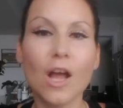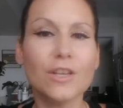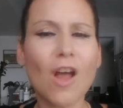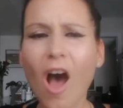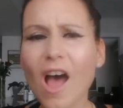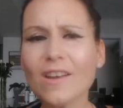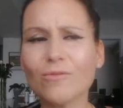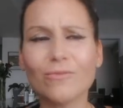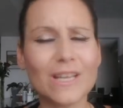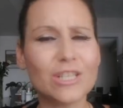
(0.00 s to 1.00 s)
not
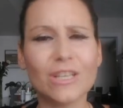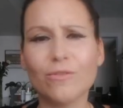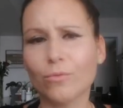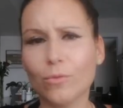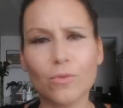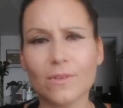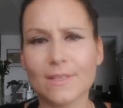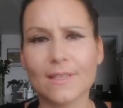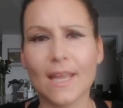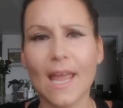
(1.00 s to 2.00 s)
rigid
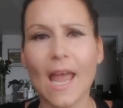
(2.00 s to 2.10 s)
rules.